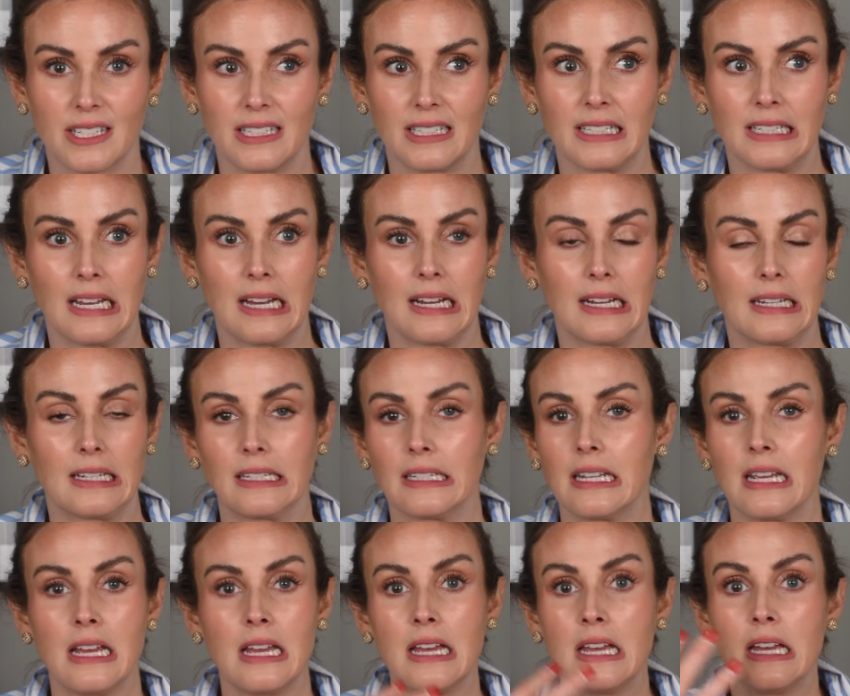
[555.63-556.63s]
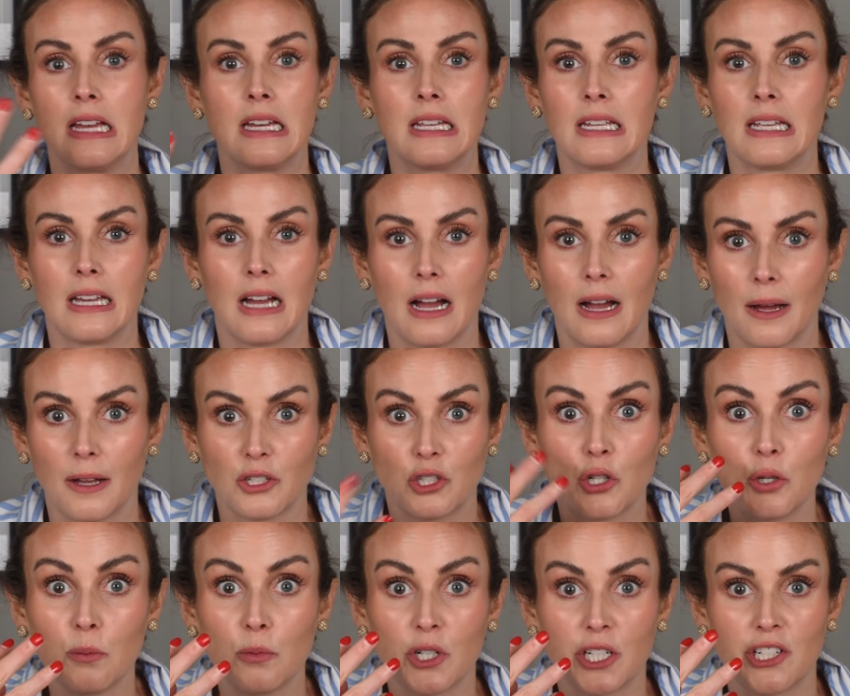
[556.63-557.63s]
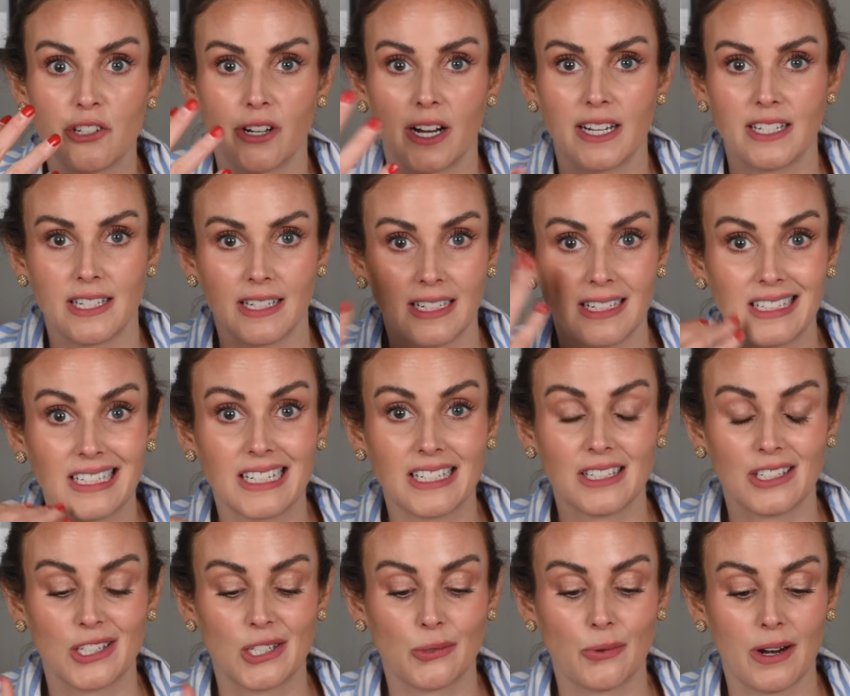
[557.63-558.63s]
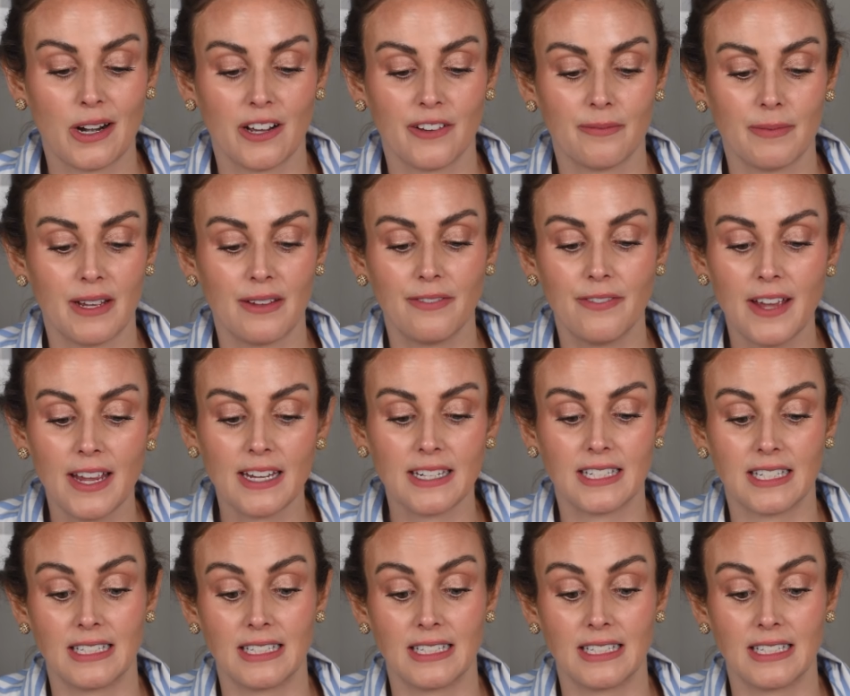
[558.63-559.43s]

It's not uh, too moisturizing. It doesn't sweat off my face.